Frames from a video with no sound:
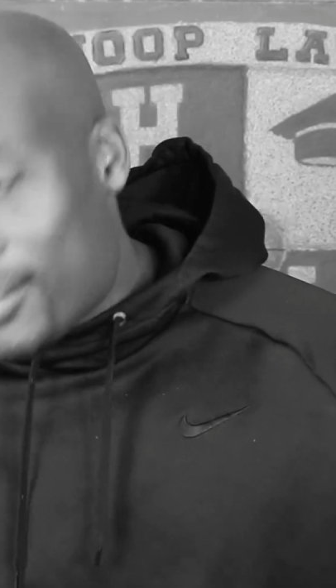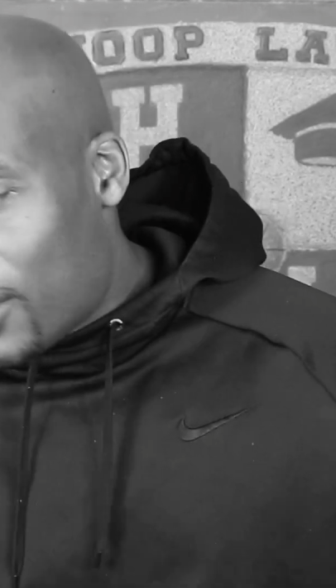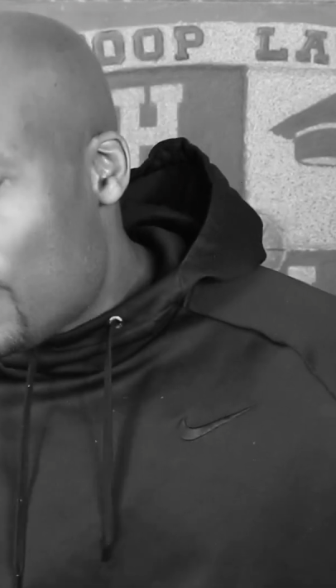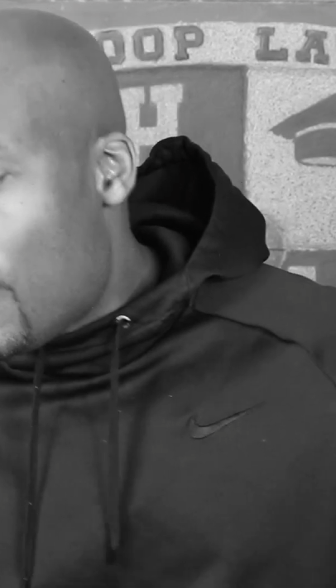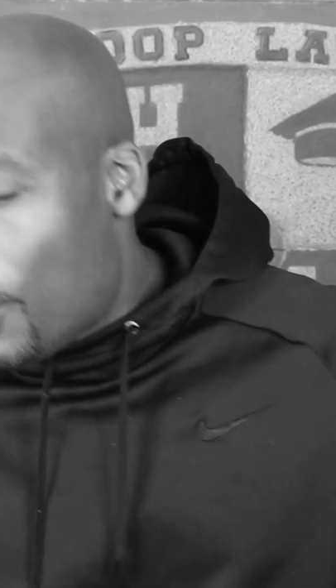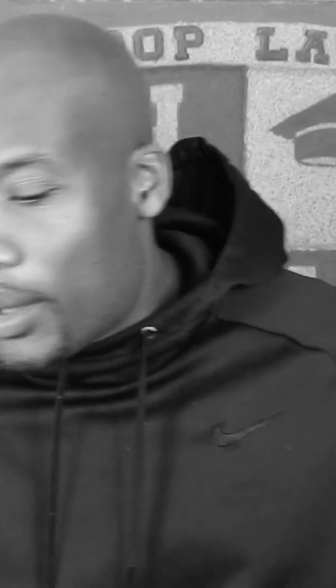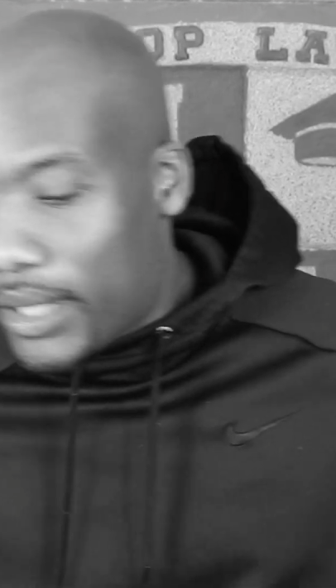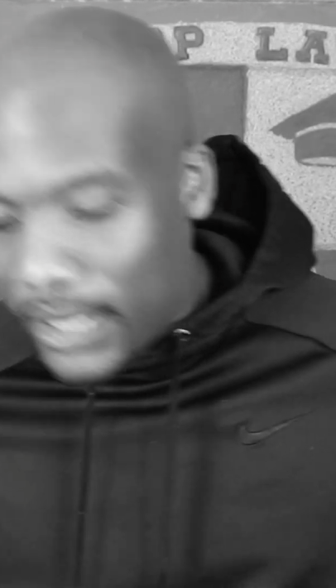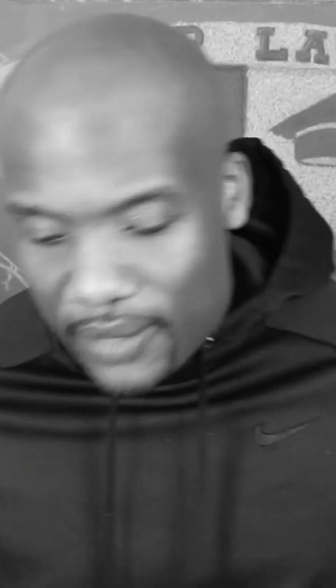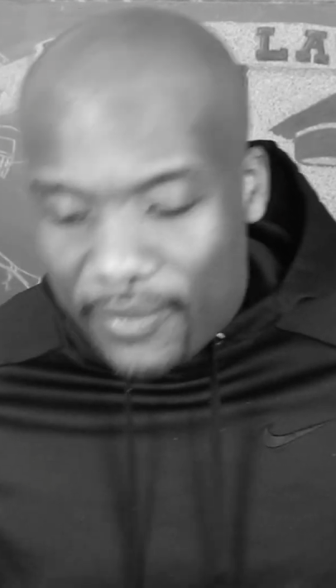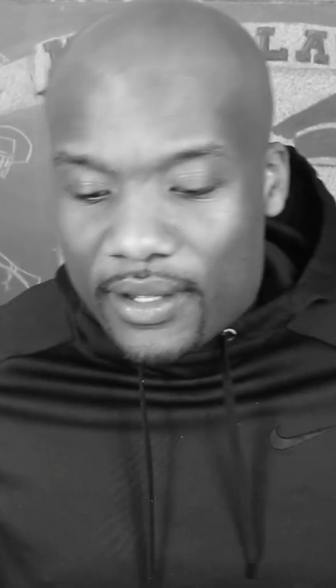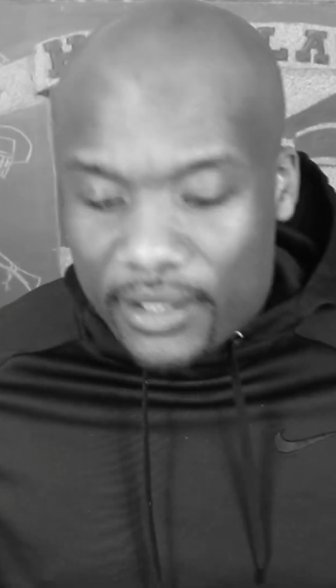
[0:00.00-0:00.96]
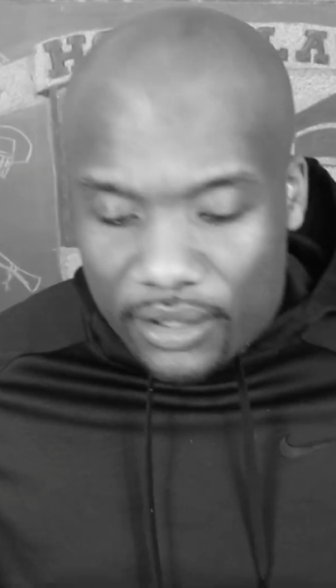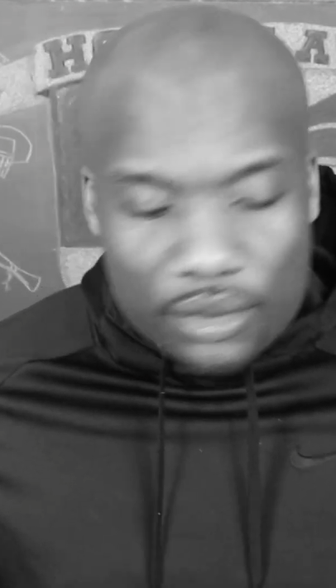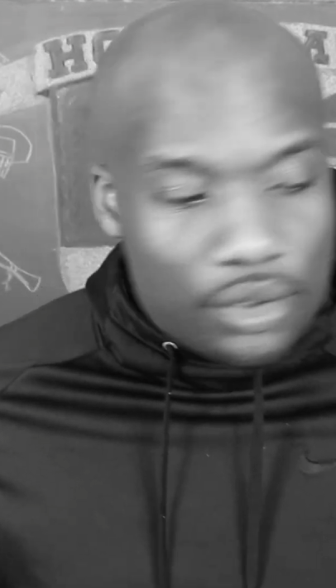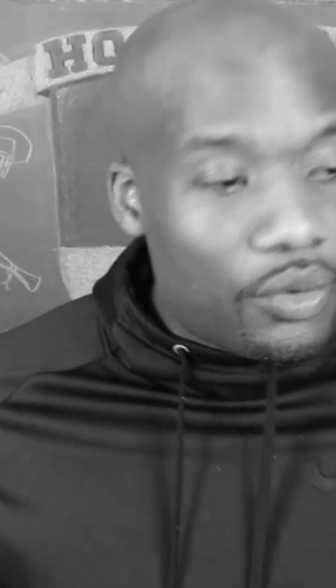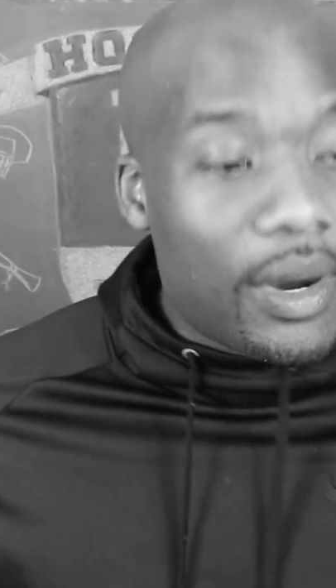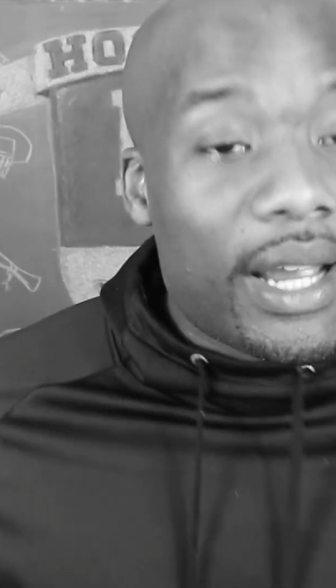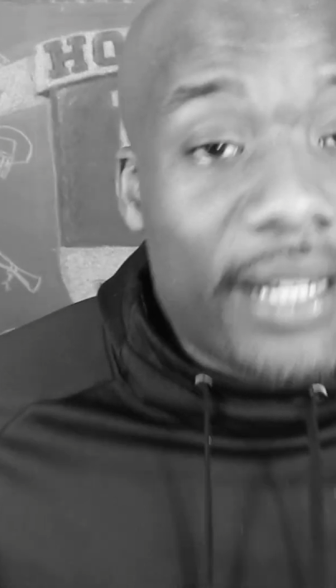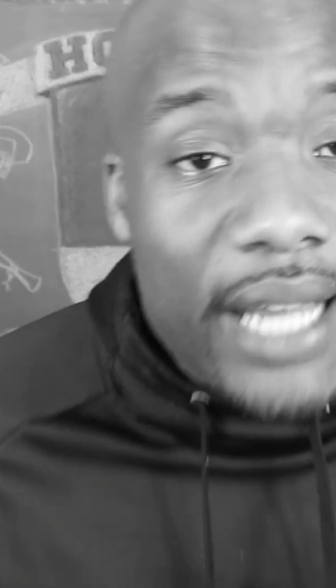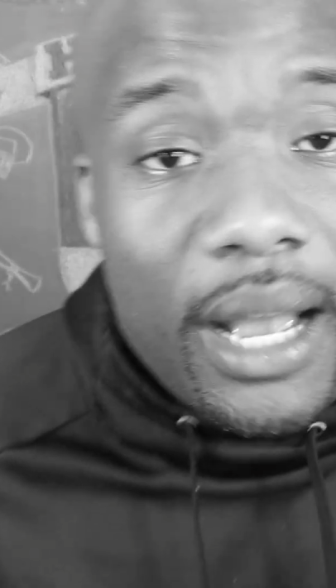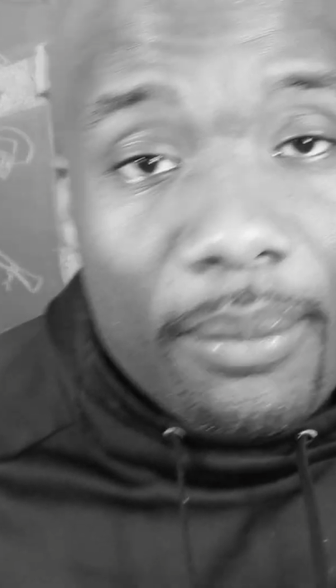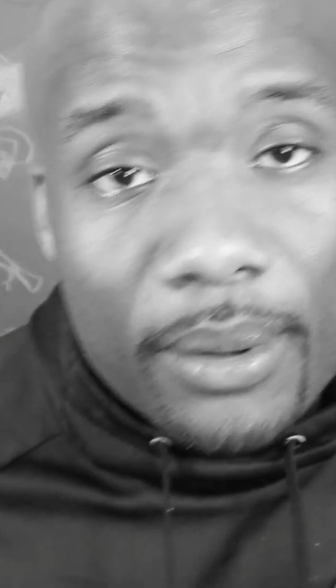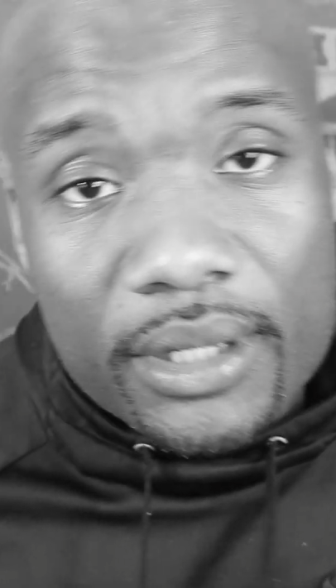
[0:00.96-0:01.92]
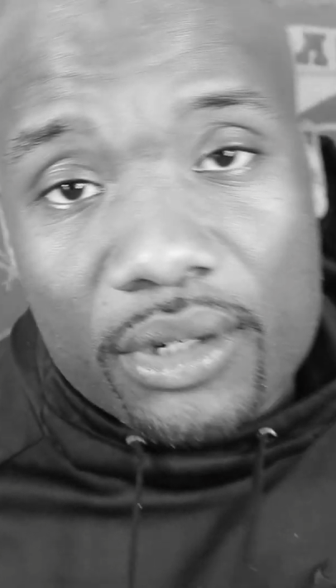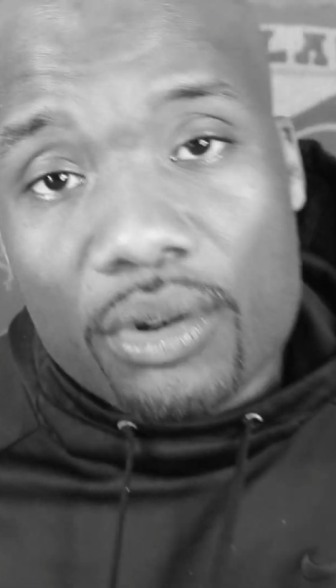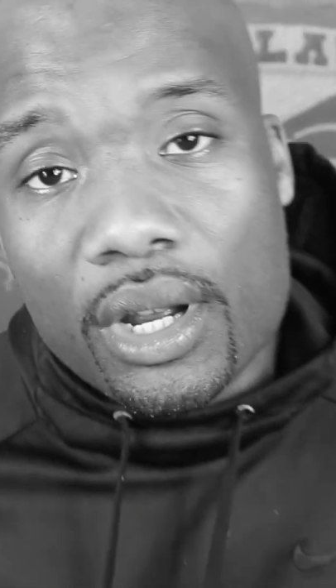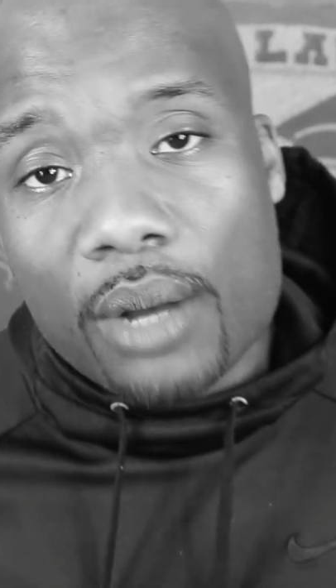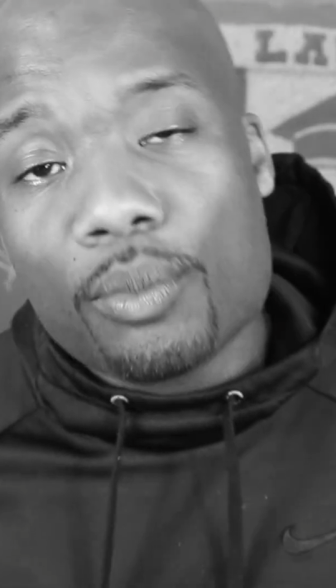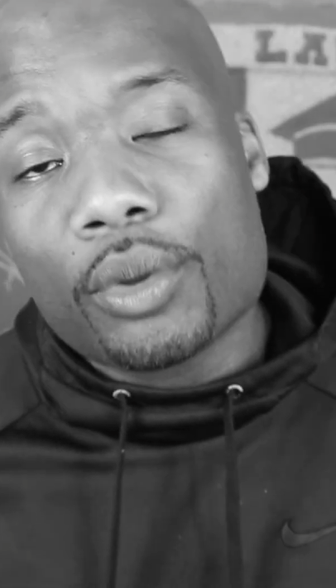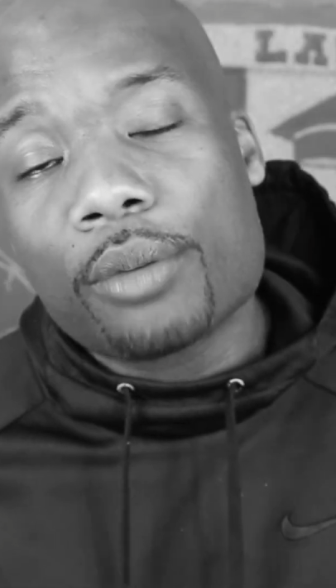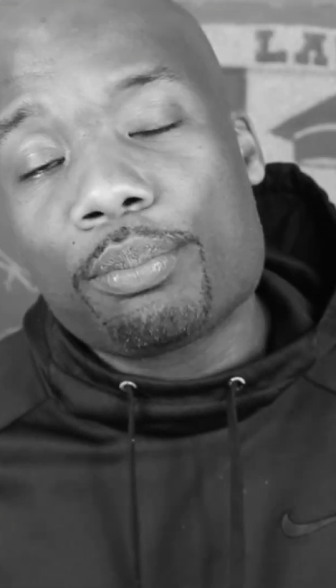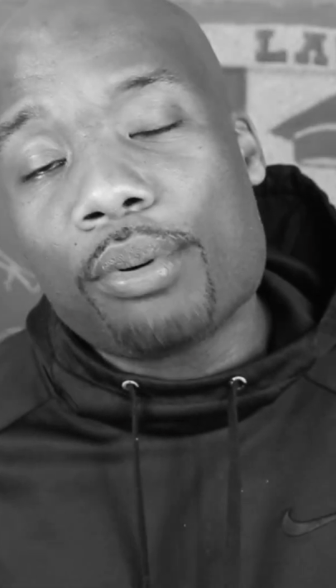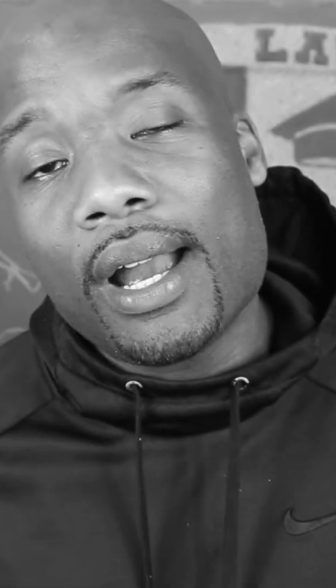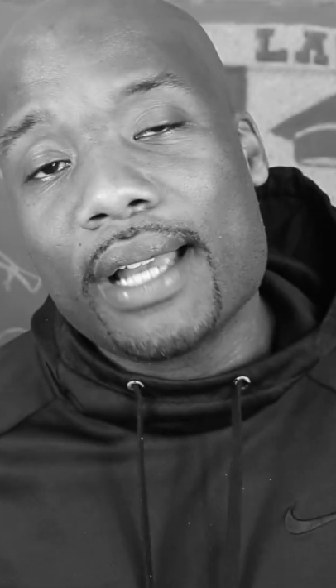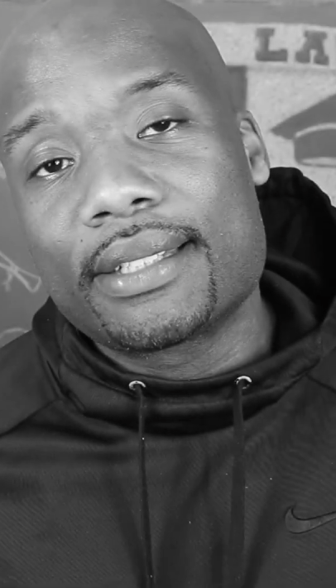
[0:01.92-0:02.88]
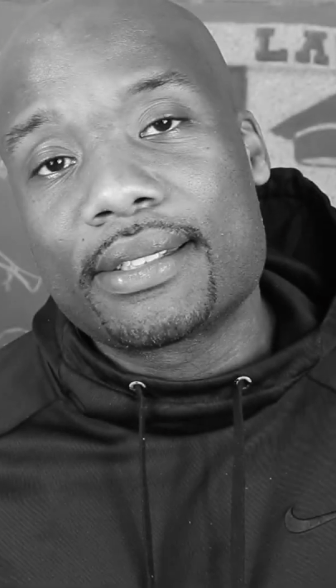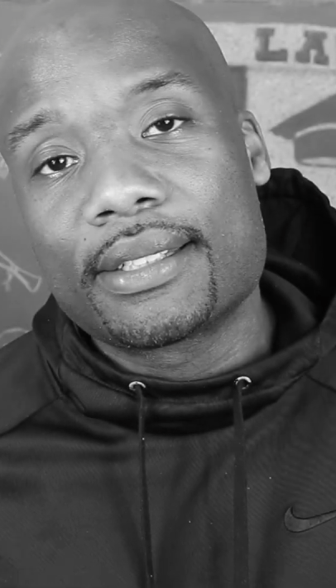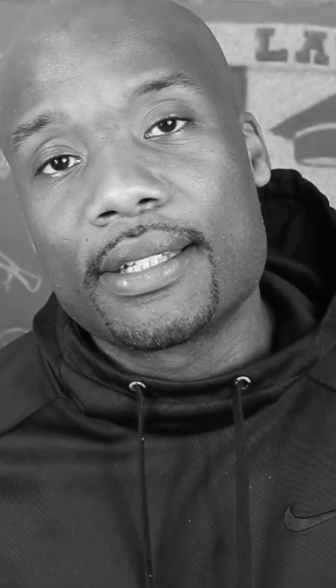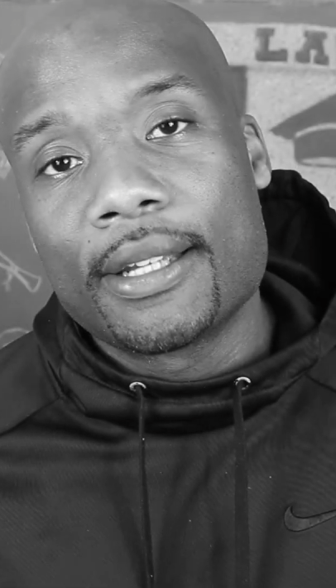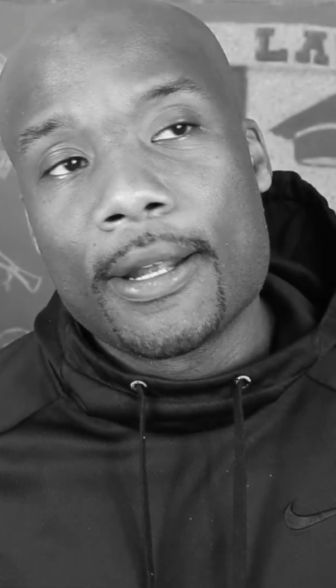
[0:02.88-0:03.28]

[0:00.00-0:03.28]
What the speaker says: someone will give it to you right now, but it's going to come with a price.